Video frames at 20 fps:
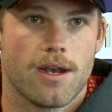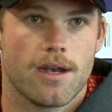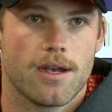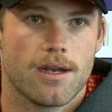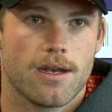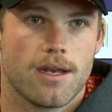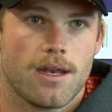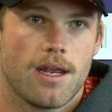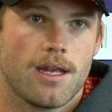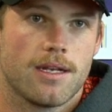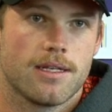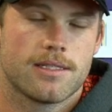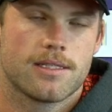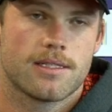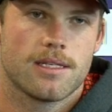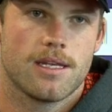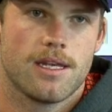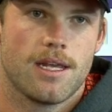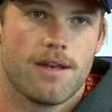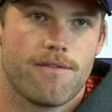and
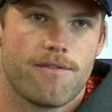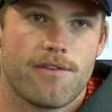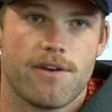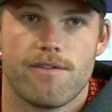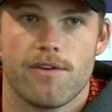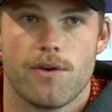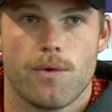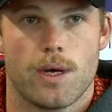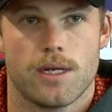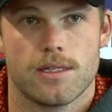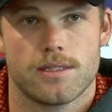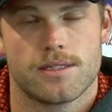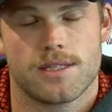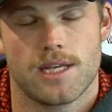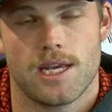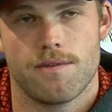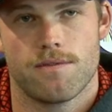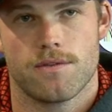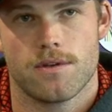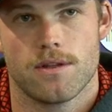for everyone
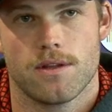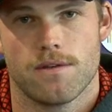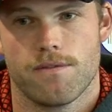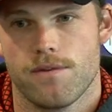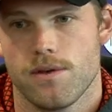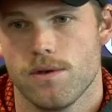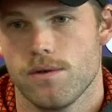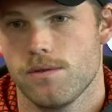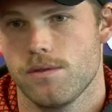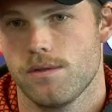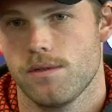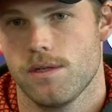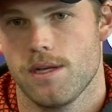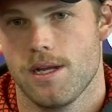saved on the field.